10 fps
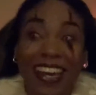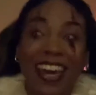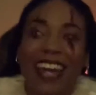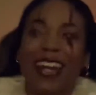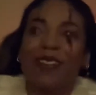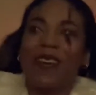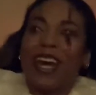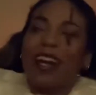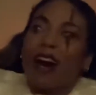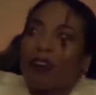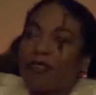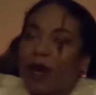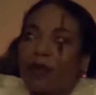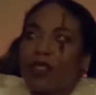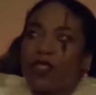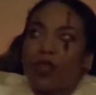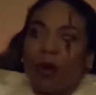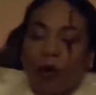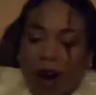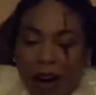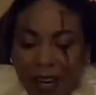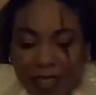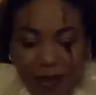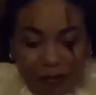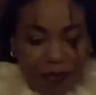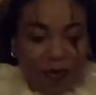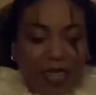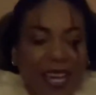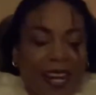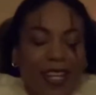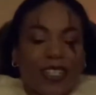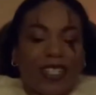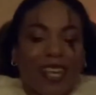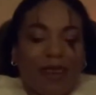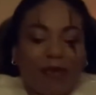And I ran off. That was so odd. And I just kept